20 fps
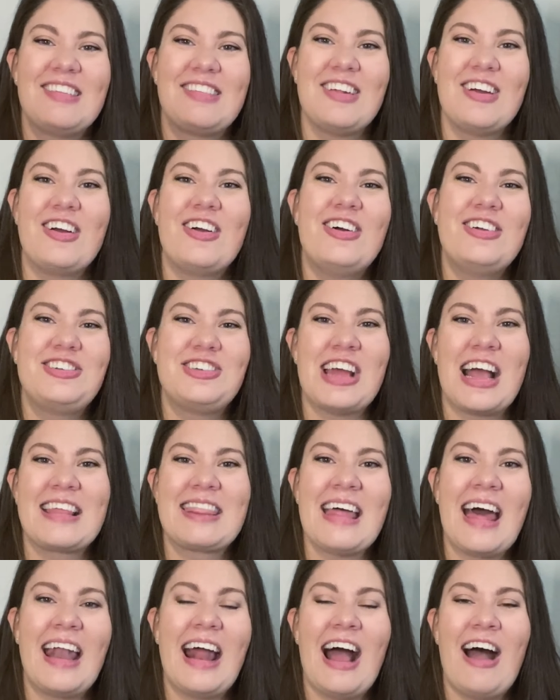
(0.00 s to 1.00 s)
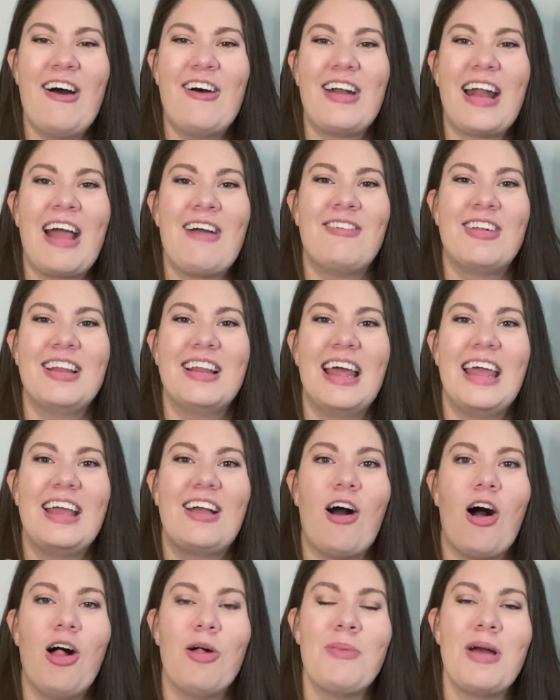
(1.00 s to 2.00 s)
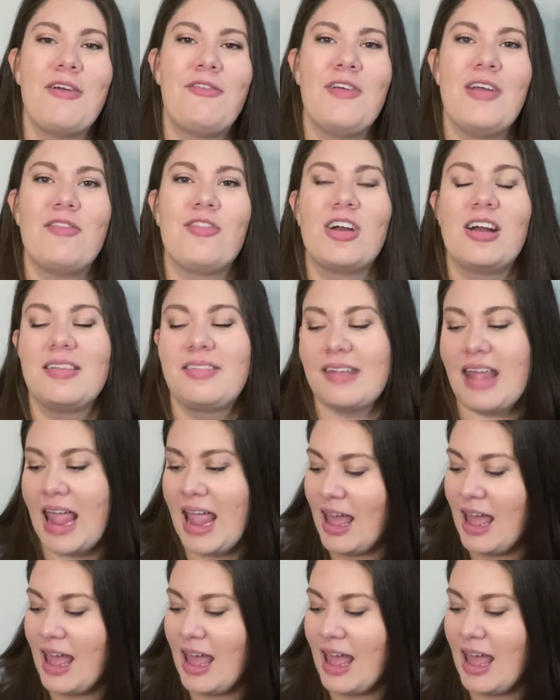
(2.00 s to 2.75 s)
So go check that out. I will link all my favorites